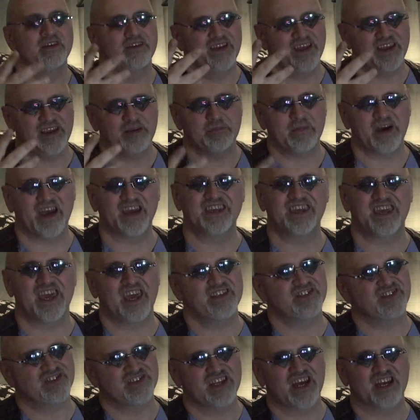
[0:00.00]
In my
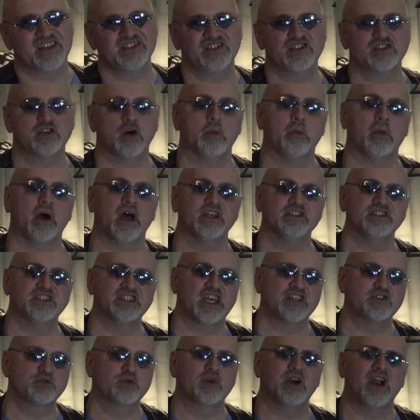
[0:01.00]
case, not so much.
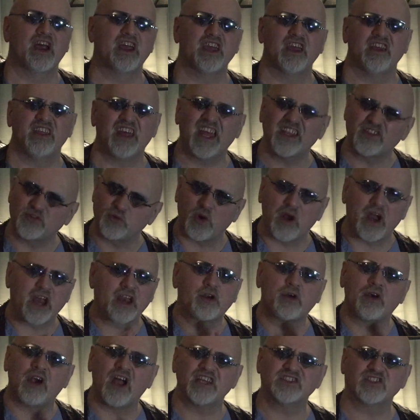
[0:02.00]
That's where I
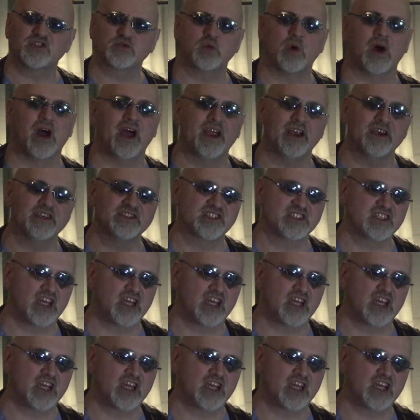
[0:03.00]
crossed wires.